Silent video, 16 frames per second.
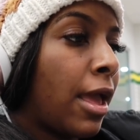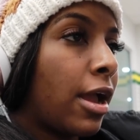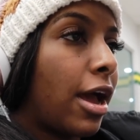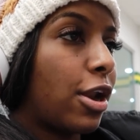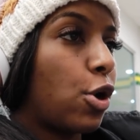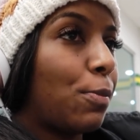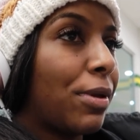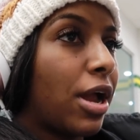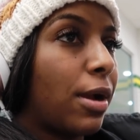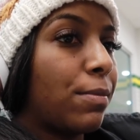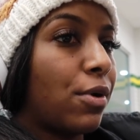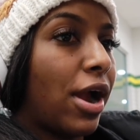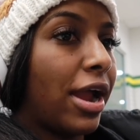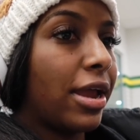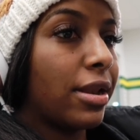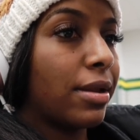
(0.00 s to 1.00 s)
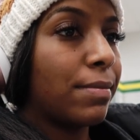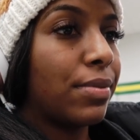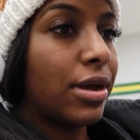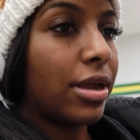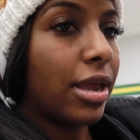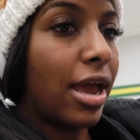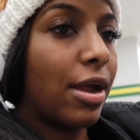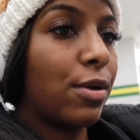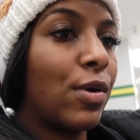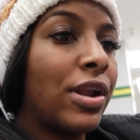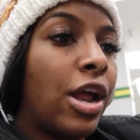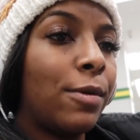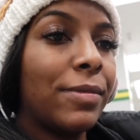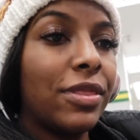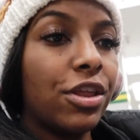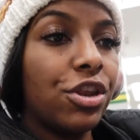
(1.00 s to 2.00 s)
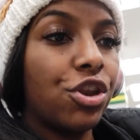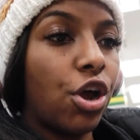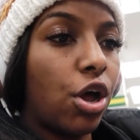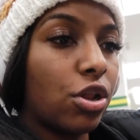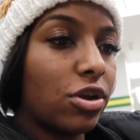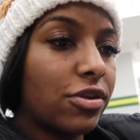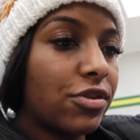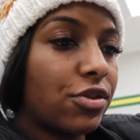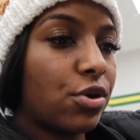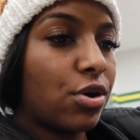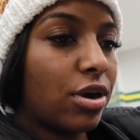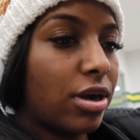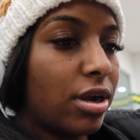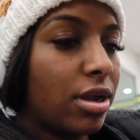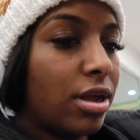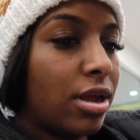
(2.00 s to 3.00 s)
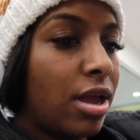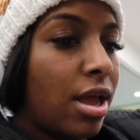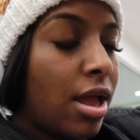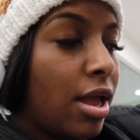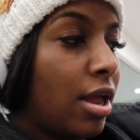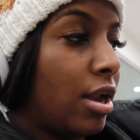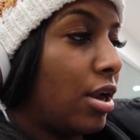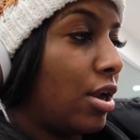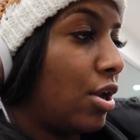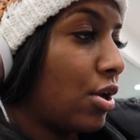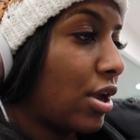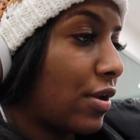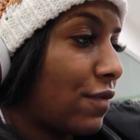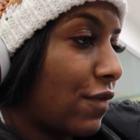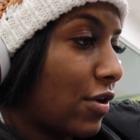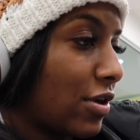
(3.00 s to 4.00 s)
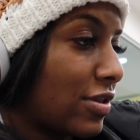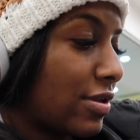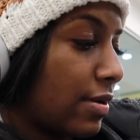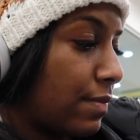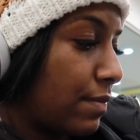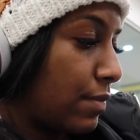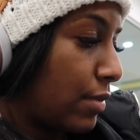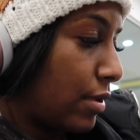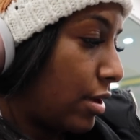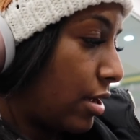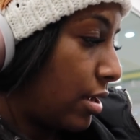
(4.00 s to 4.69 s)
up, gotta go pick up Brian. But yeah, right now I'm in the dollar store looking for some